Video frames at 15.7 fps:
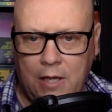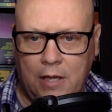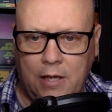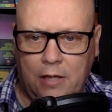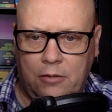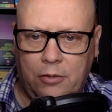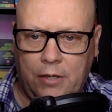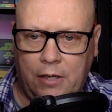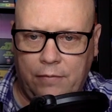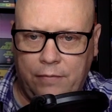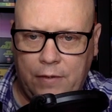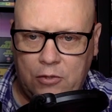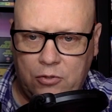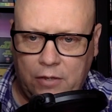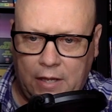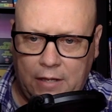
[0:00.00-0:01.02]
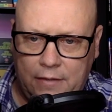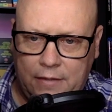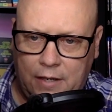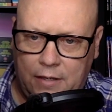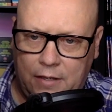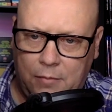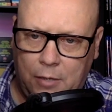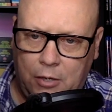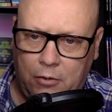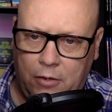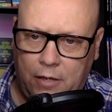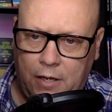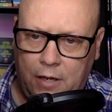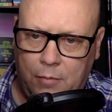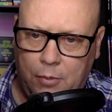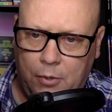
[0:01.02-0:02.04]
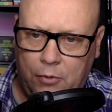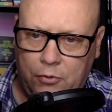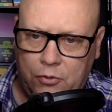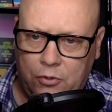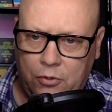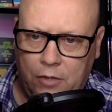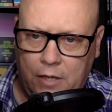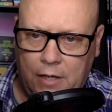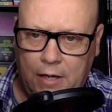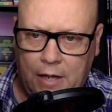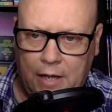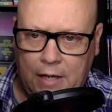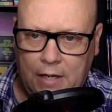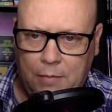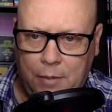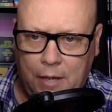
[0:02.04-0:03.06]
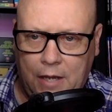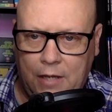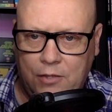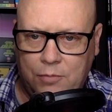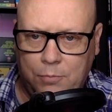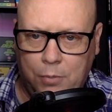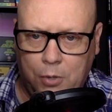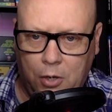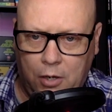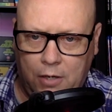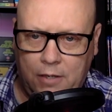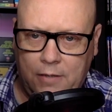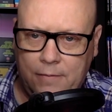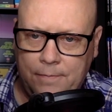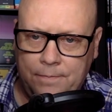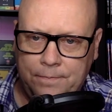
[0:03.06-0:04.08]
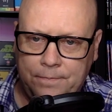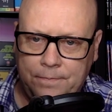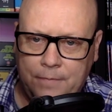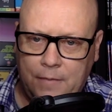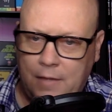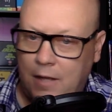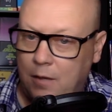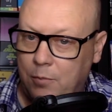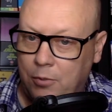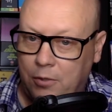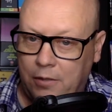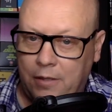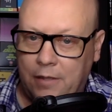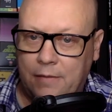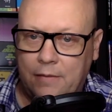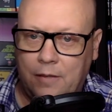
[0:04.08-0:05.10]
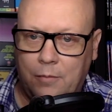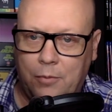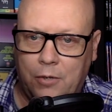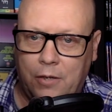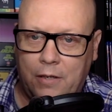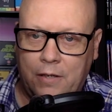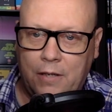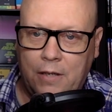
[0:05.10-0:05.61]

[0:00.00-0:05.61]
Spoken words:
including a feature-length documentary, a poster, and an 80-page book. Not a booklet, a book.